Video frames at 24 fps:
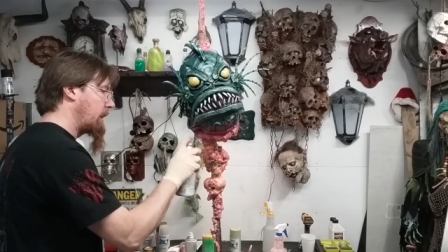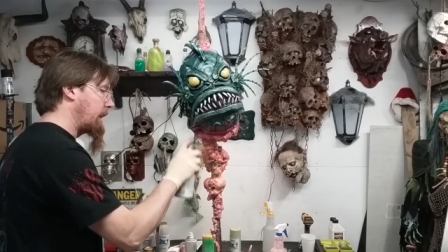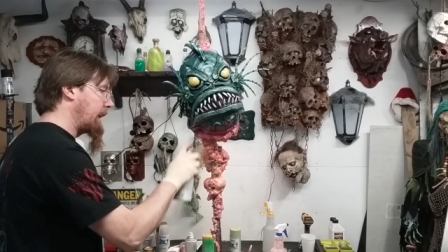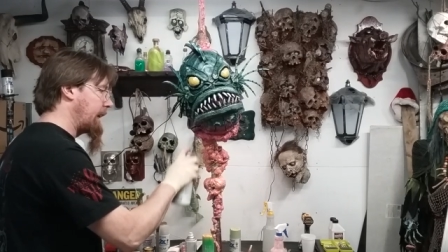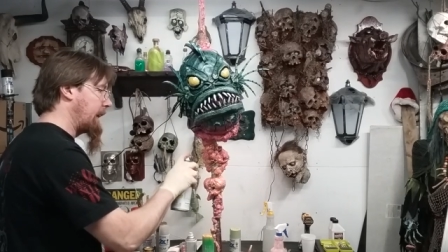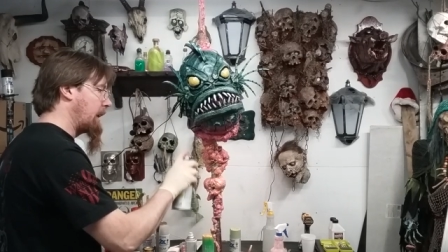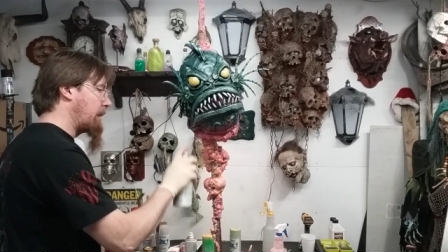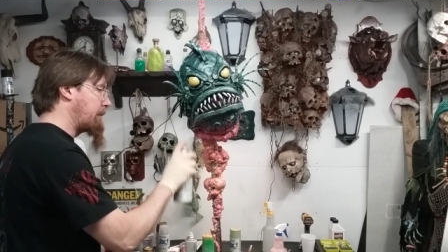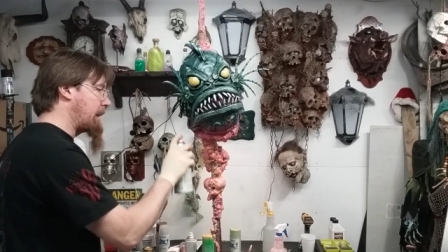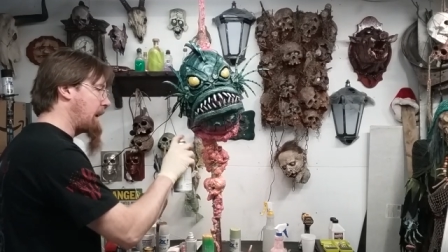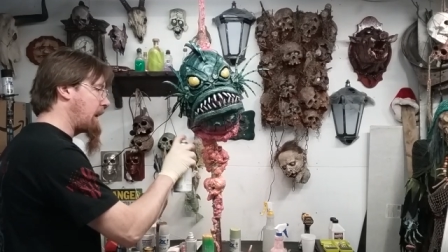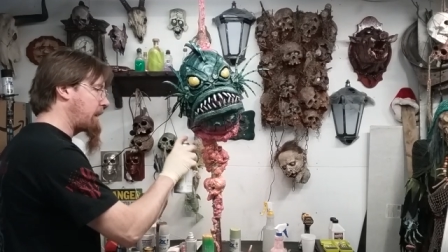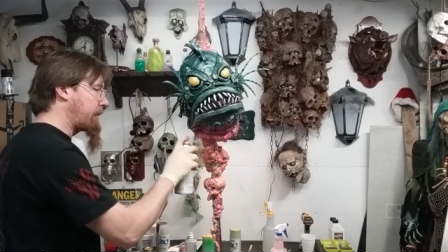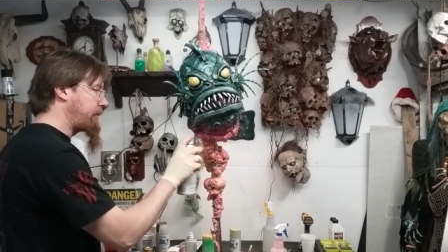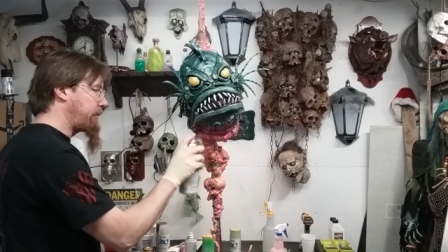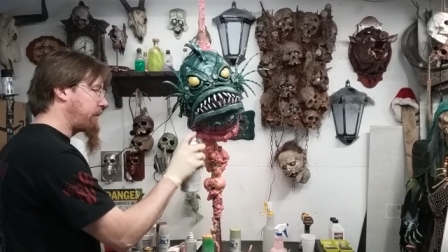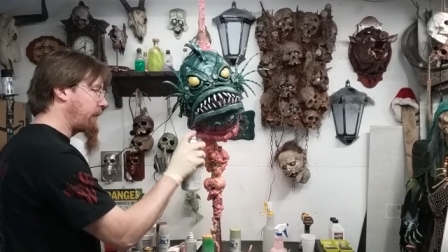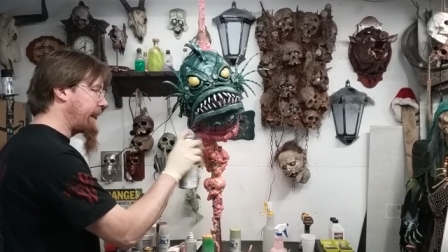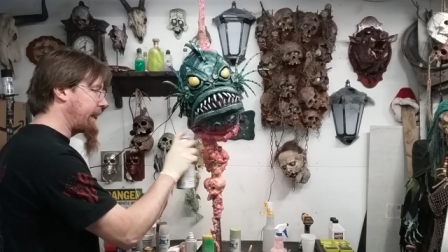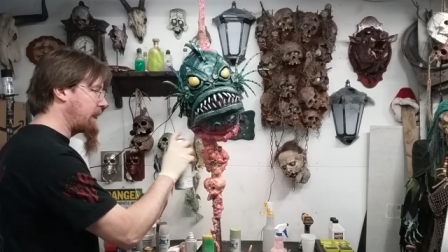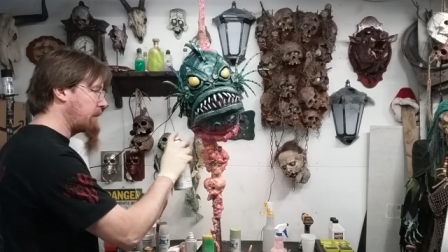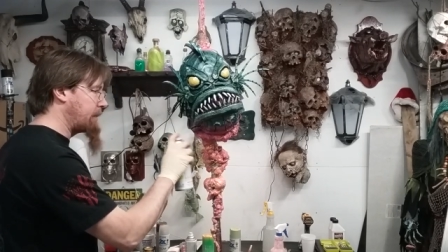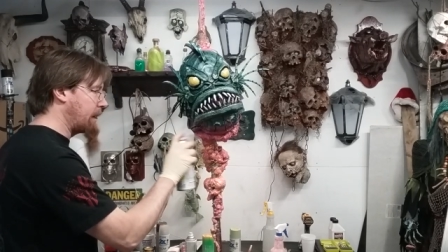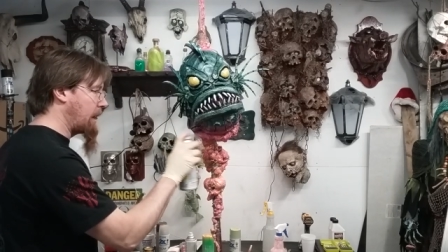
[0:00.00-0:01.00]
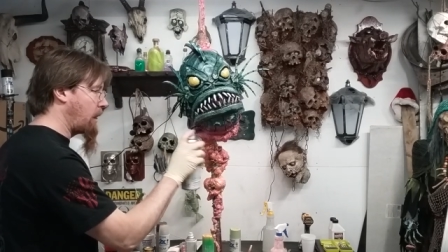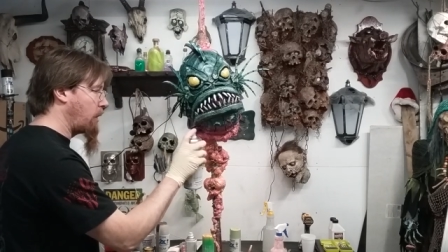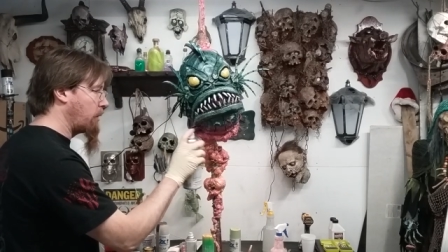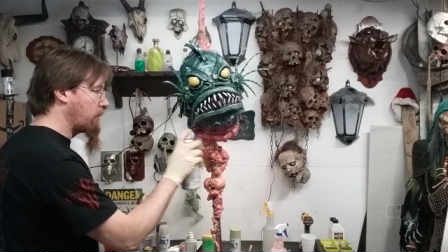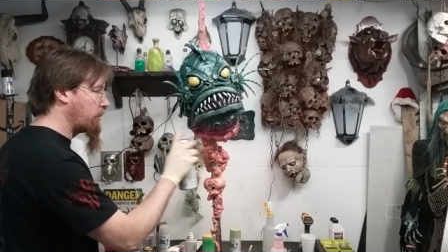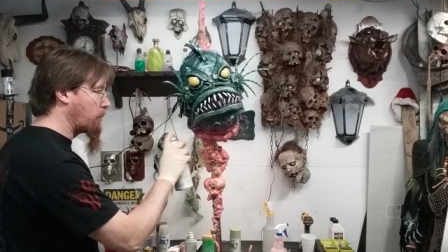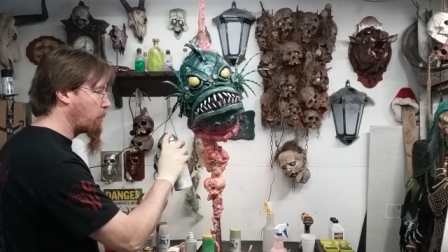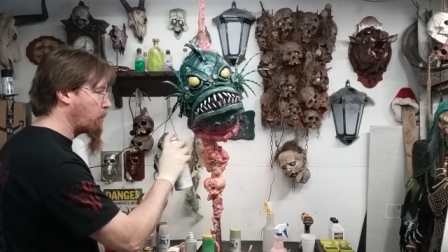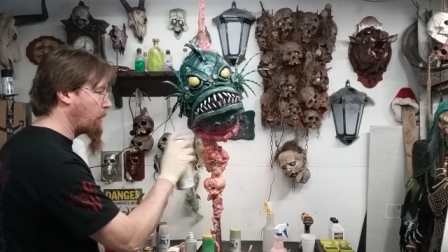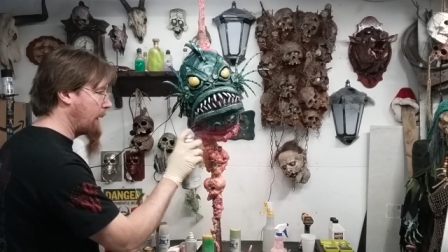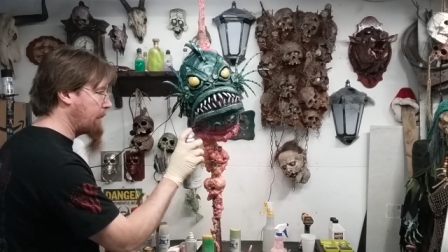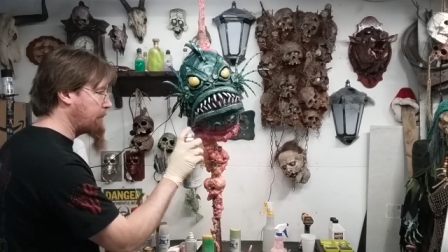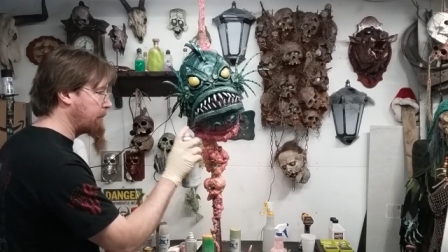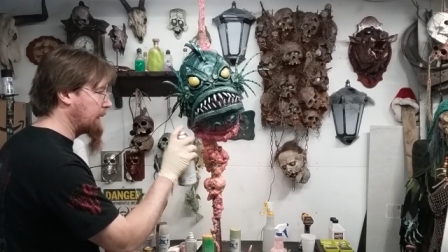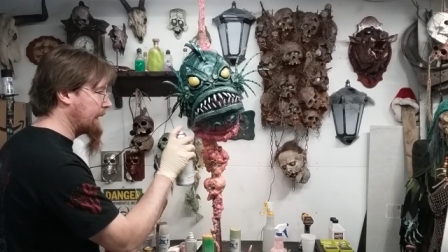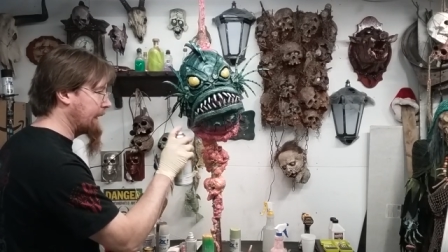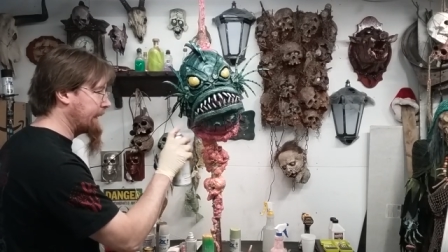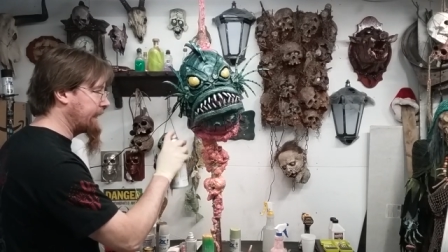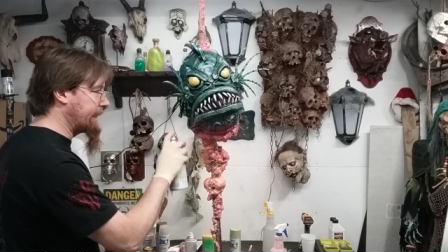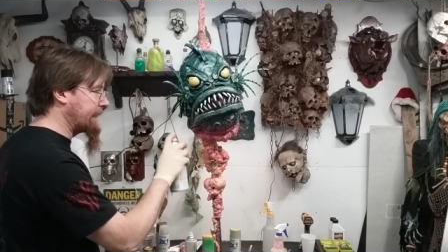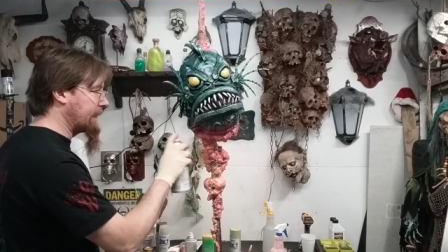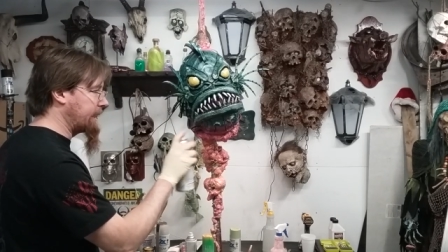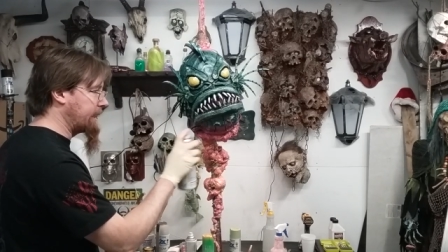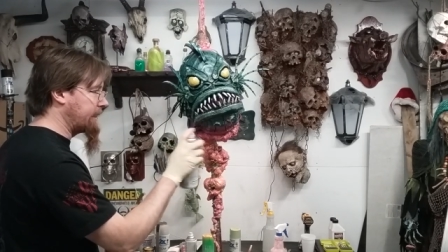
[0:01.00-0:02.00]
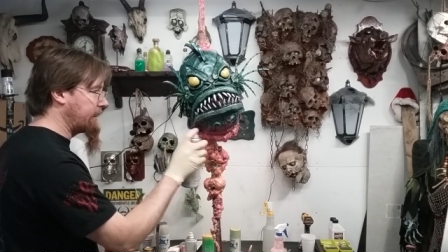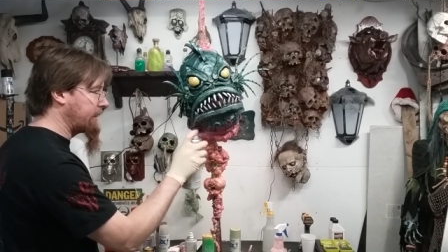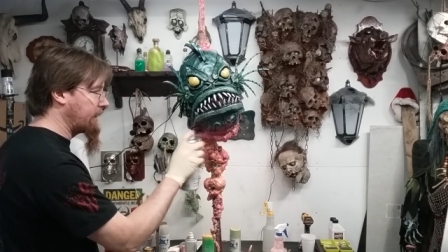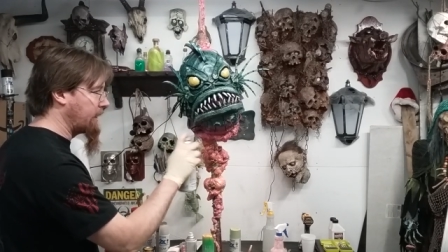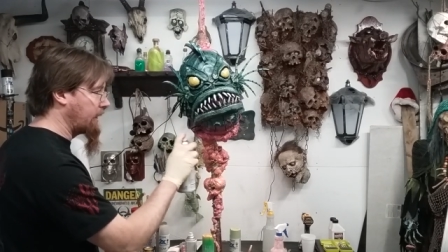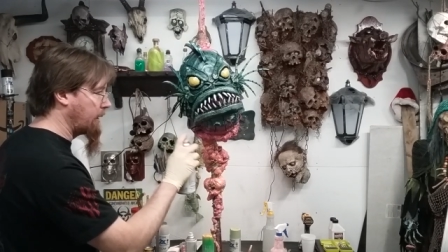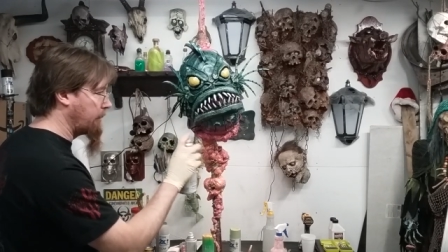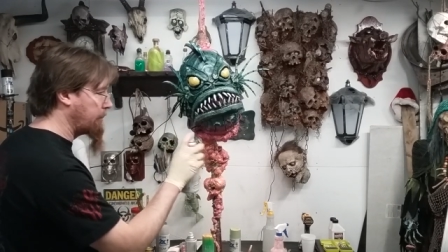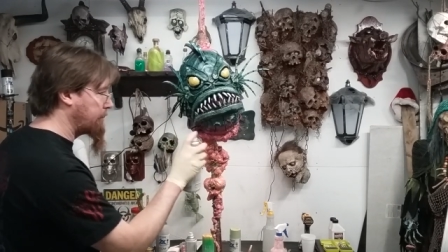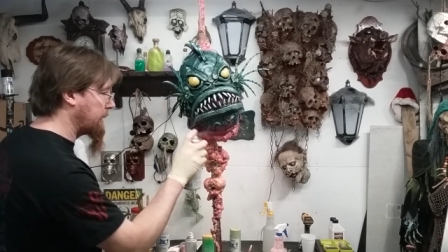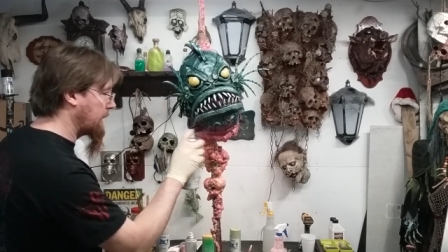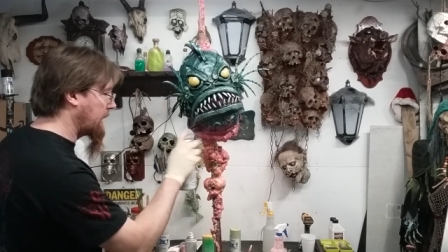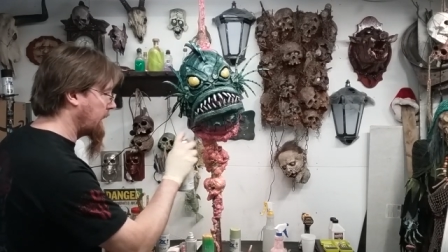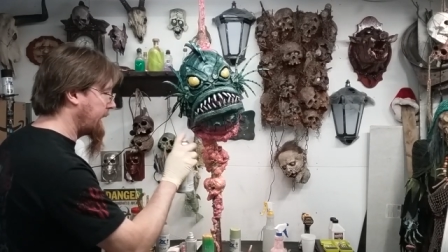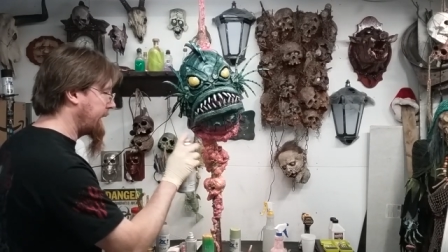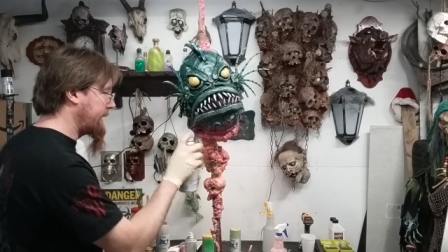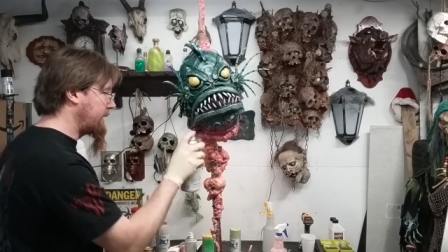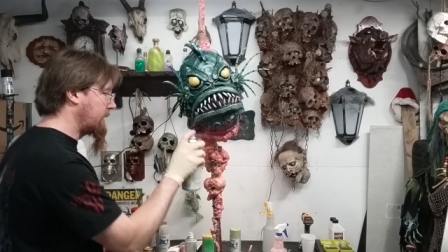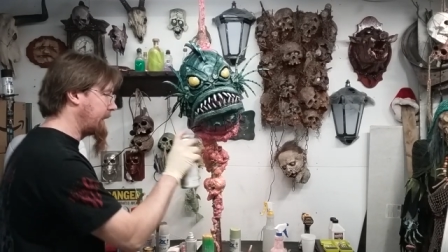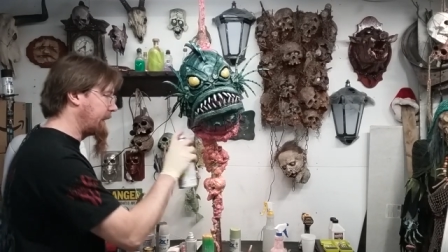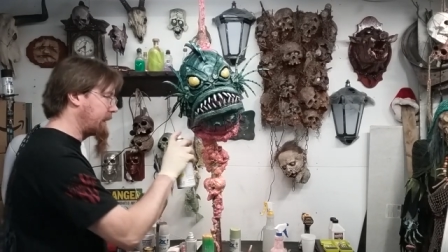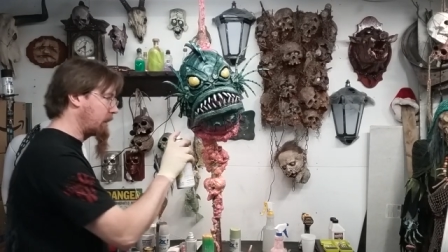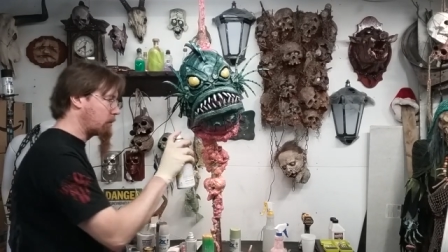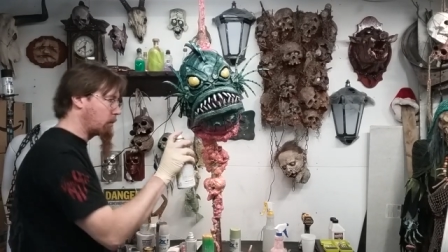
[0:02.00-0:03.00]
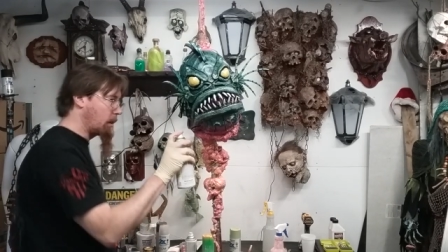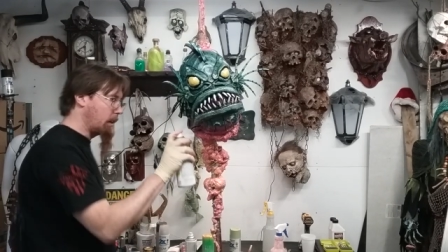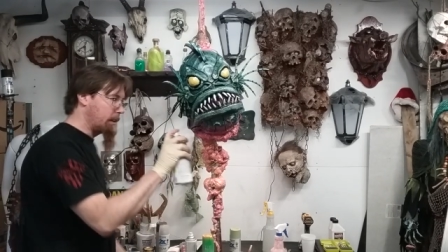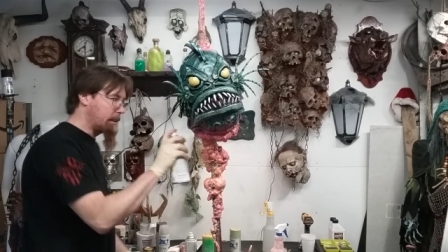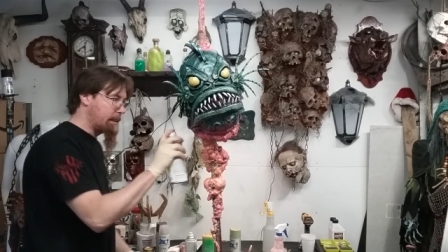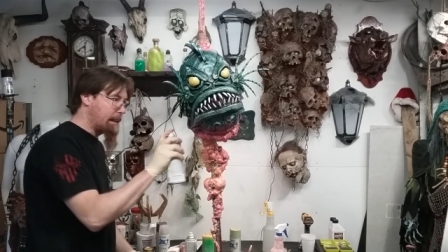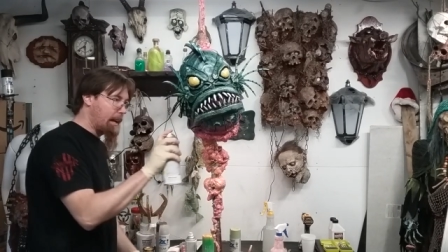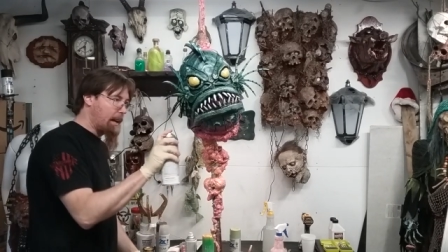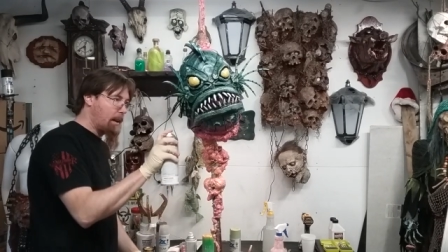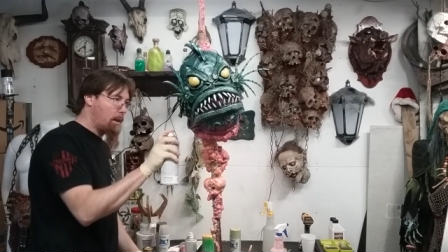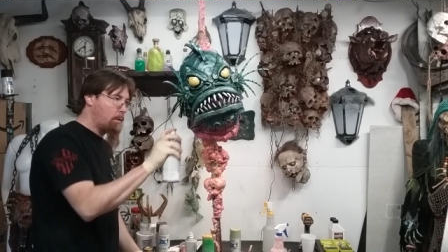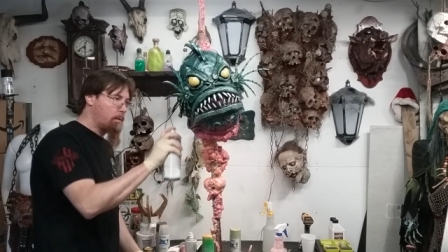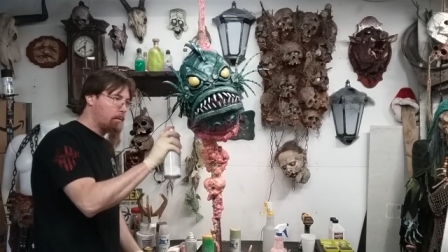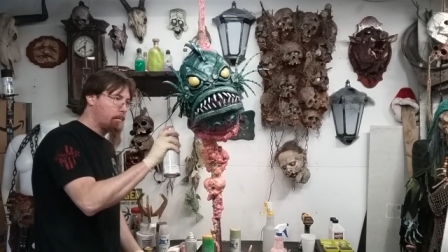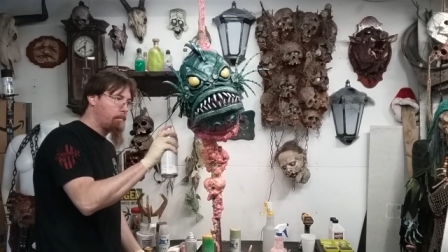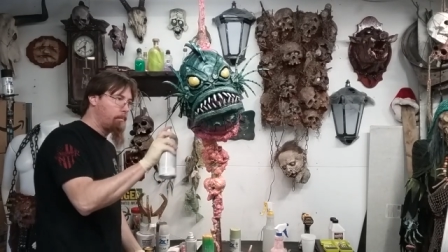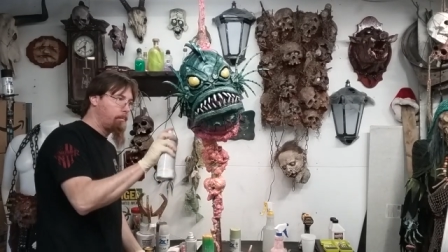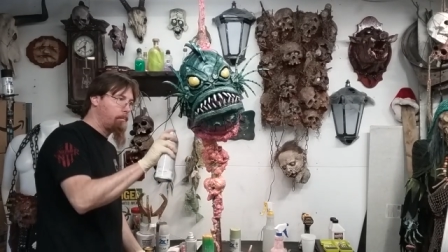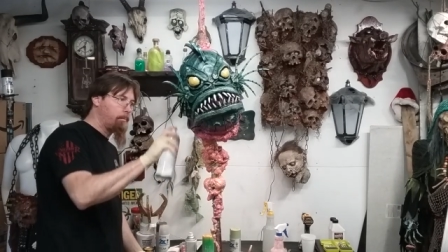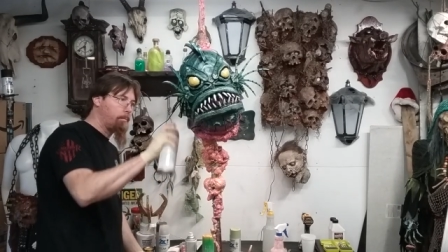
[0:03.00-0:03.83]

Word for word: And I'm not afraid about wet blending any of the blood and let it run down.